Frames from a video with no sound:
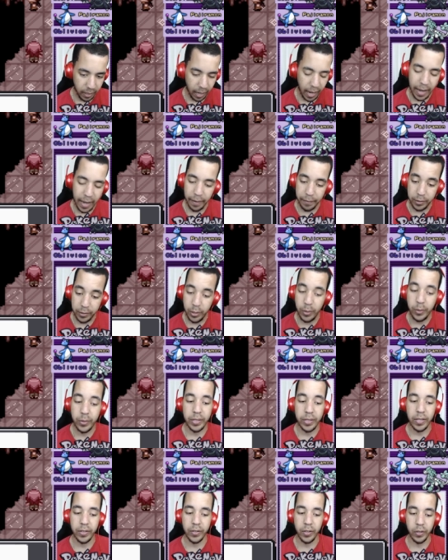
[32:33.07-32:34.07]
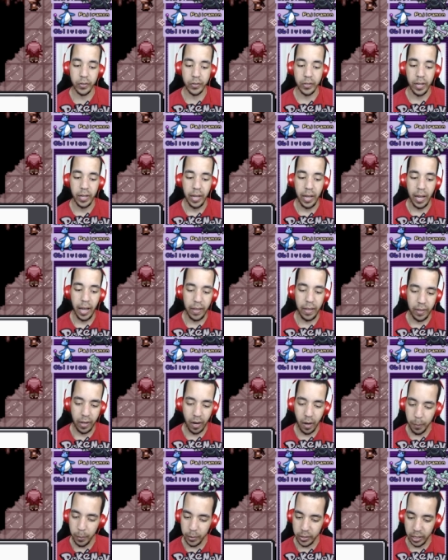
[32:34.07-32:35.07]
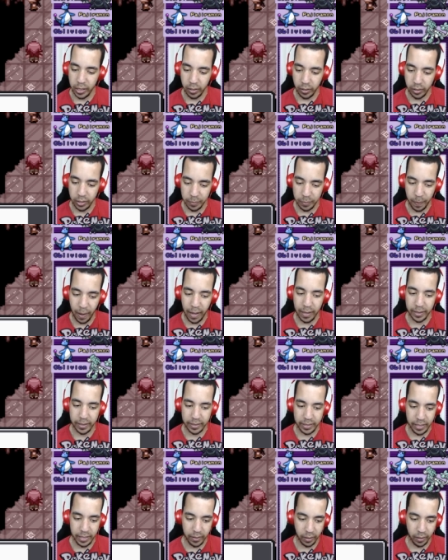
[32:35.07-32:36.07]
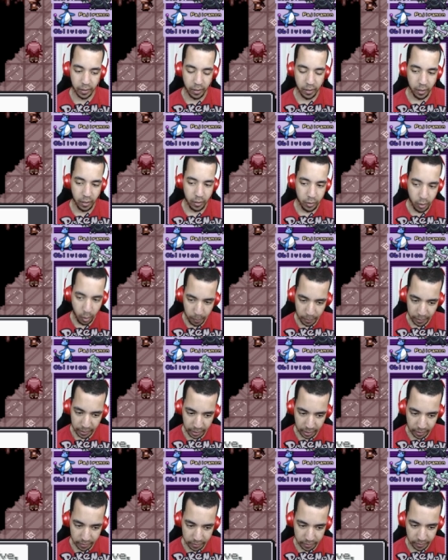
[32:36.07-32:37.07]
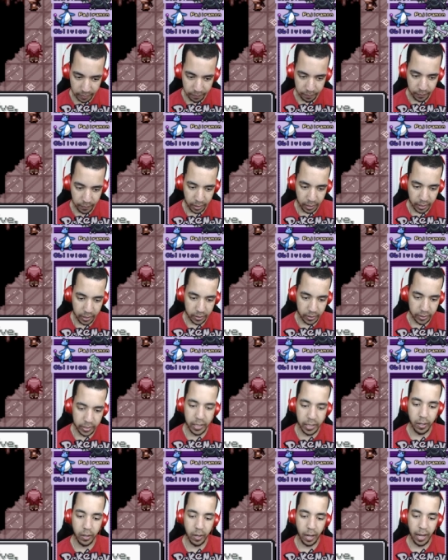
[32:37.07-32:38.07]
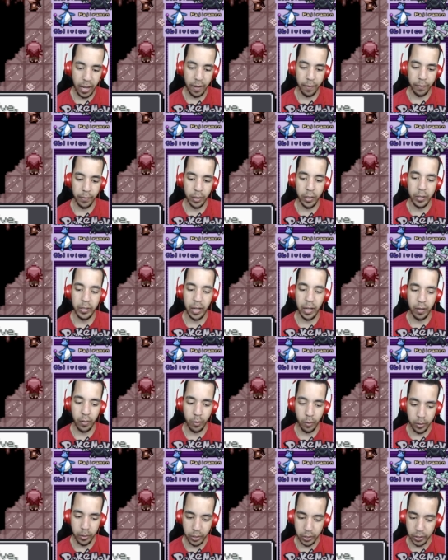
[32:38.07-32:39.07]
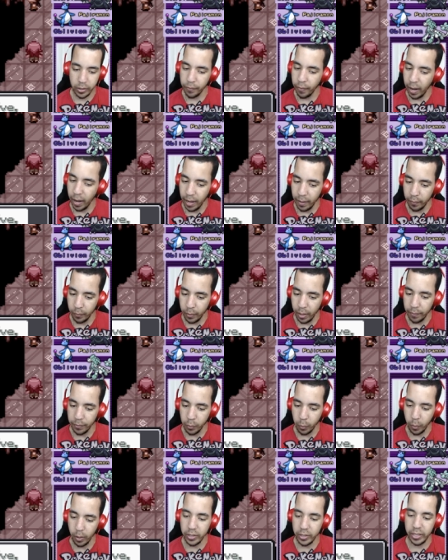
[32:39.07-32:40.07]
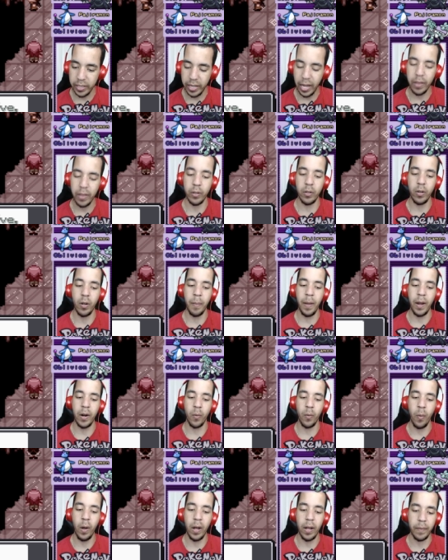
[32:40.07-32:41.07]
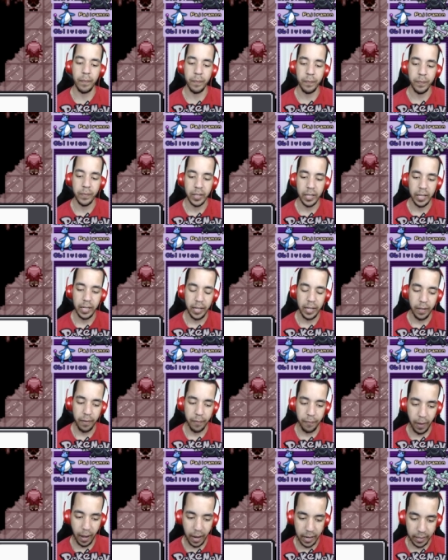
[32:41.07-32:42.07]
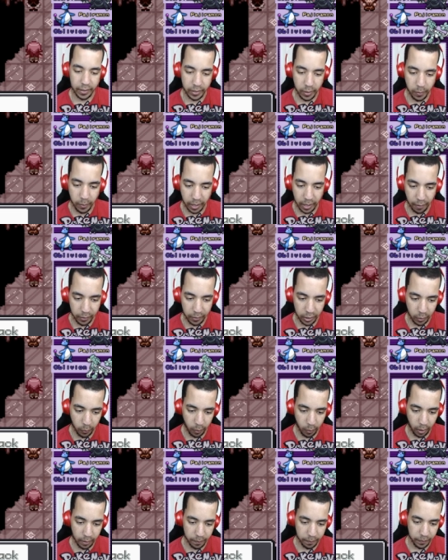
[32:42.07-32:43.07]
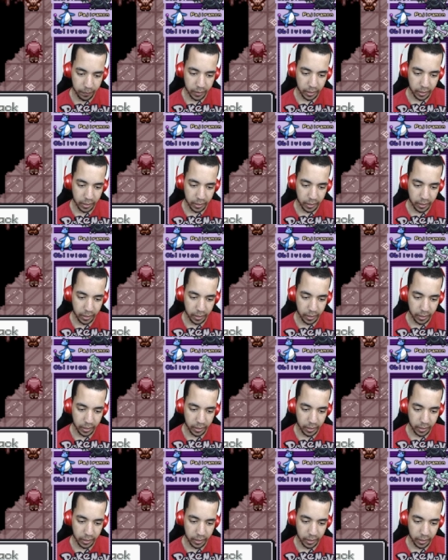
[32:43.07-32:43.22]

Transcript: I have two sisters, and they aren't particularly spotless either. Nobody is. Still, I have learned that in order to survive, we have to work together no matter what. Fine, do whatever you want.